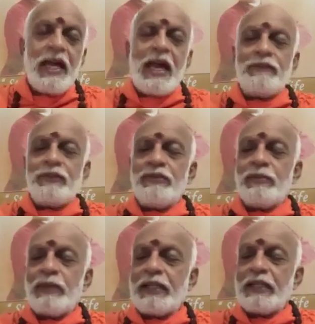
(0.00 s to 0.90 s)
and we
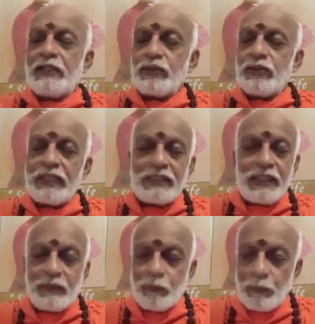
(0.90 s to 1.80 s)
will begin to think
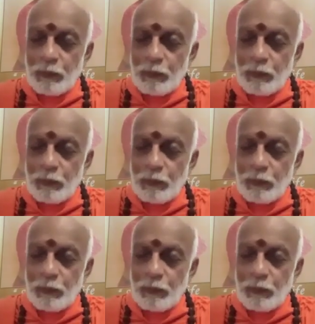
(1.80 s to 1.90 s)
that,